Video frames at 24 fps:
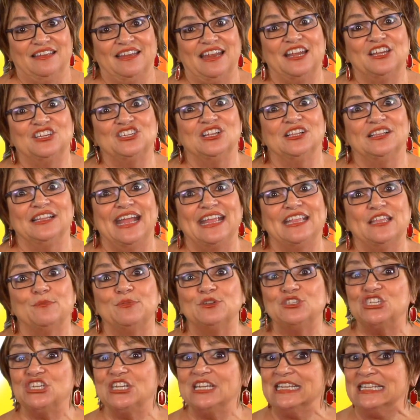the day she landed,
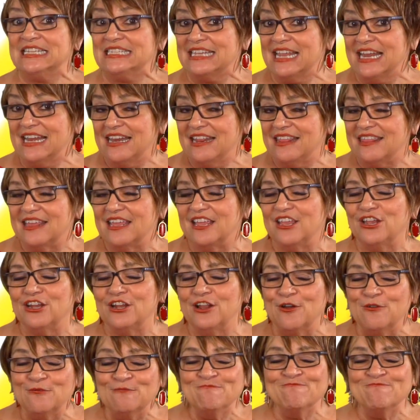but she didn't say anything, you know?